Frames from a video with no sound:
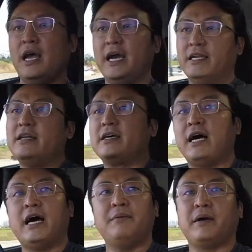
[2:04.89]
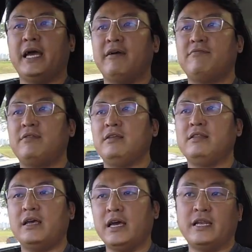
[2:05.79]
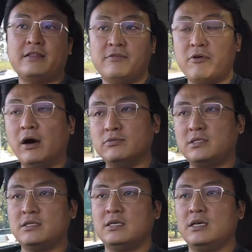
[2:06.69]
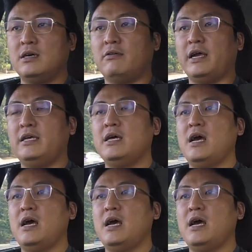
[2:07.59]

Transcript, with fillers: Another guy might have another route, right?